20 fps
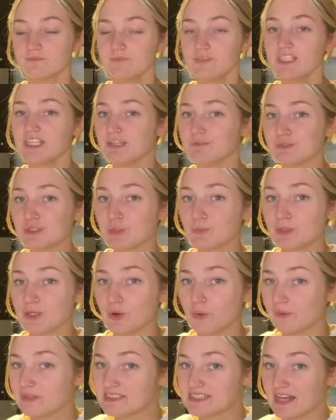Even though we
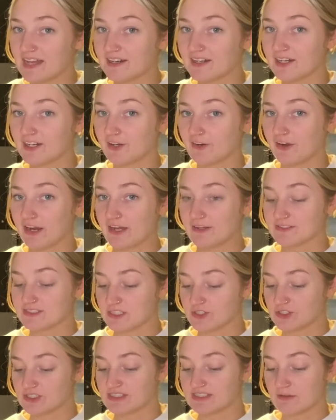always had it in our house, I
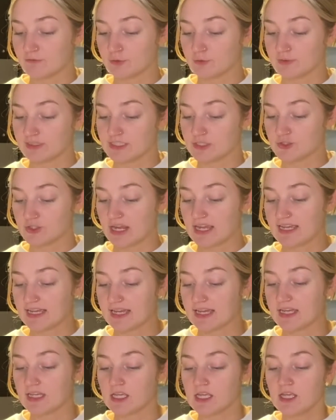just never really drank
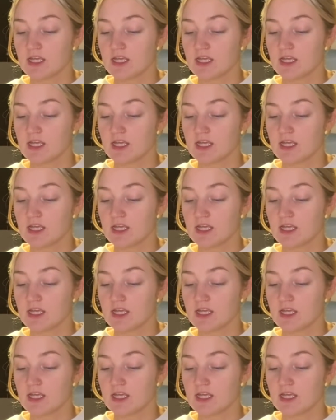it.